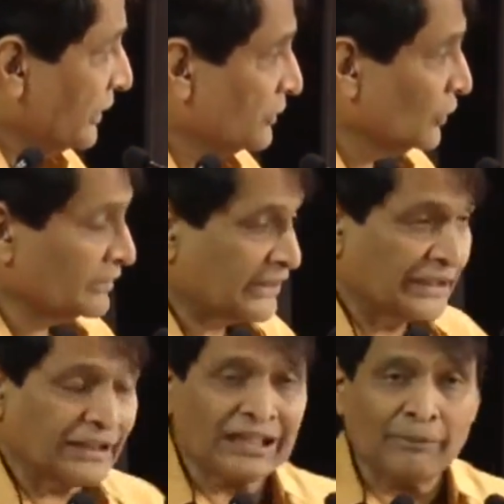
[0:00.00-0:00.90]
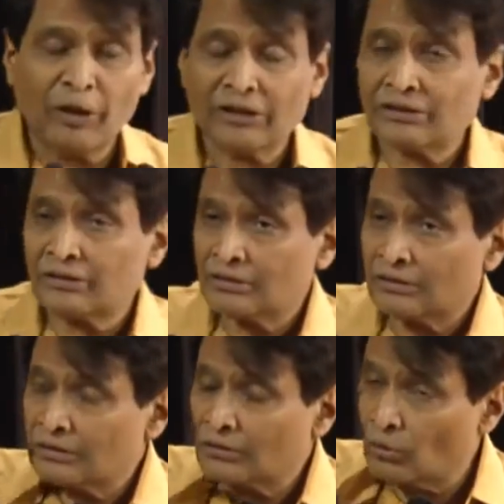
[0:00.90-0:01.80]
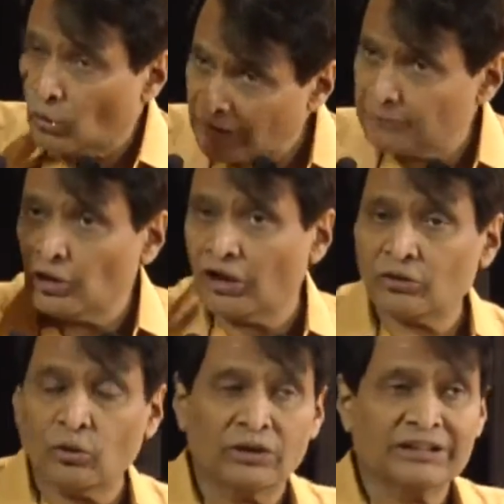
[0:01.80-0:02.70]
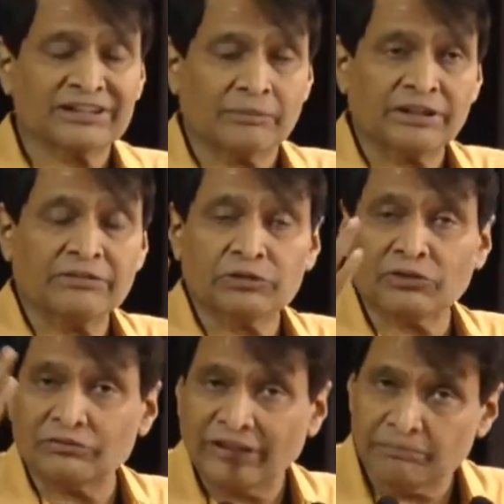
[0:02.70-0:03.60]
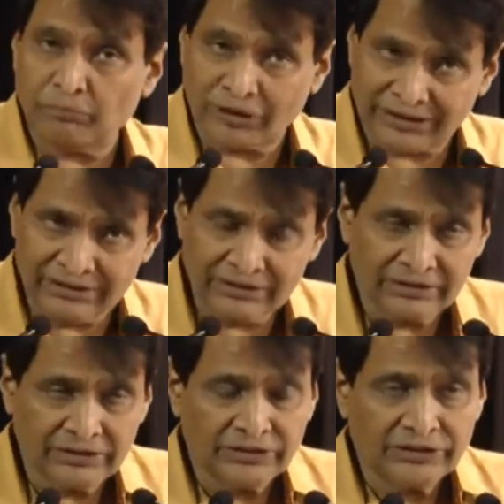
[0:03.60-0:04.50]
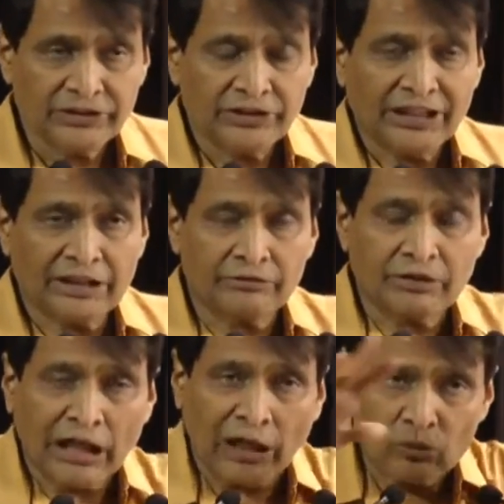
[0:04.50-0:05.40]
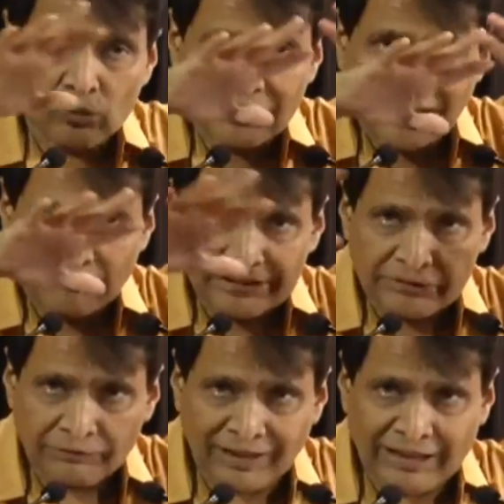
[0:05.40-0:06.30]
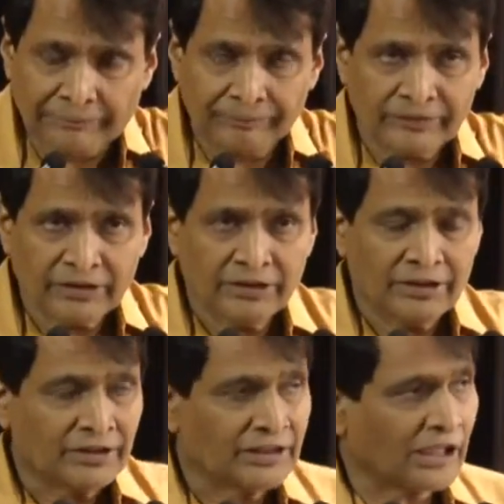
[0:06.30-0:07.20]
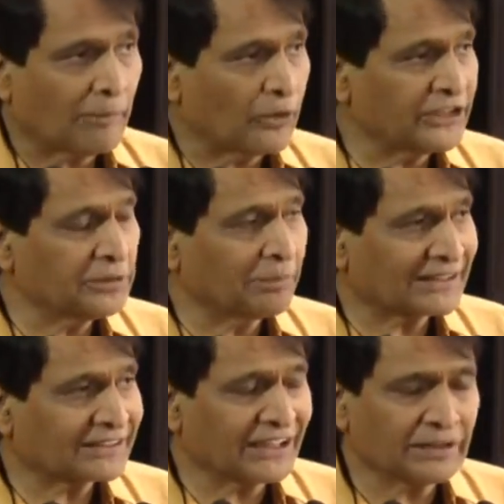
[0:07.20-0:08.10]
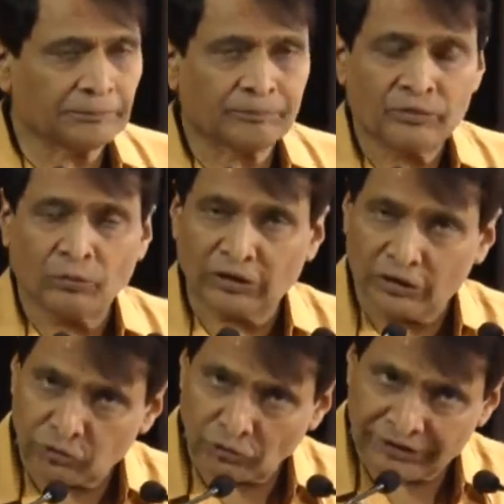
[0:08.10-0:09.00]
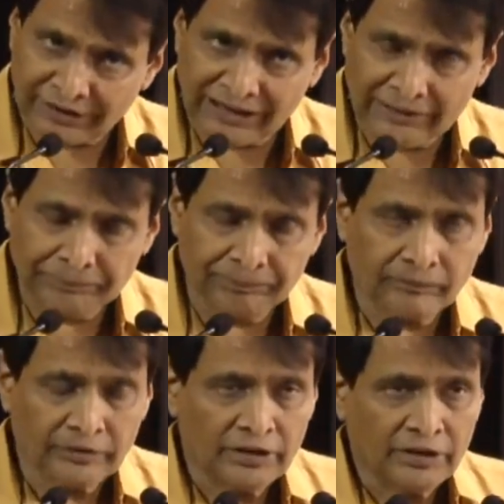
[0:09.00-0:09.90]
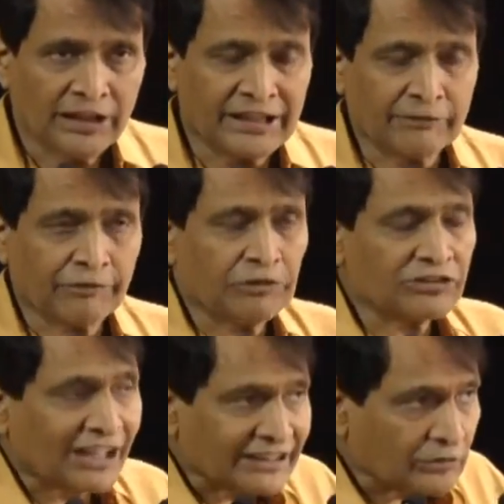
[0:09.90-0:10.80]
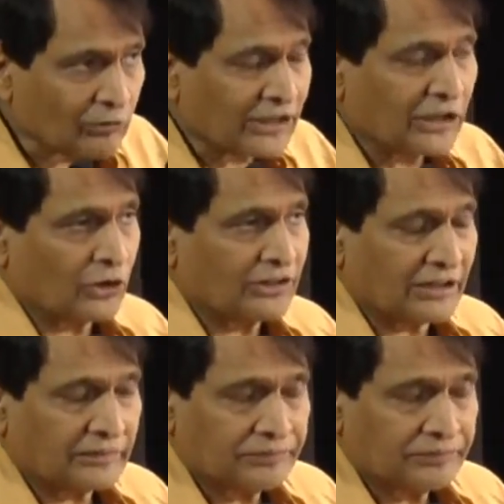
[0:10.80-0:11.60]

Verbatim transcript: So thinking about going beyond coal is something which was very important and how to diversify the commodity basket was also critical and therefore we started working on that.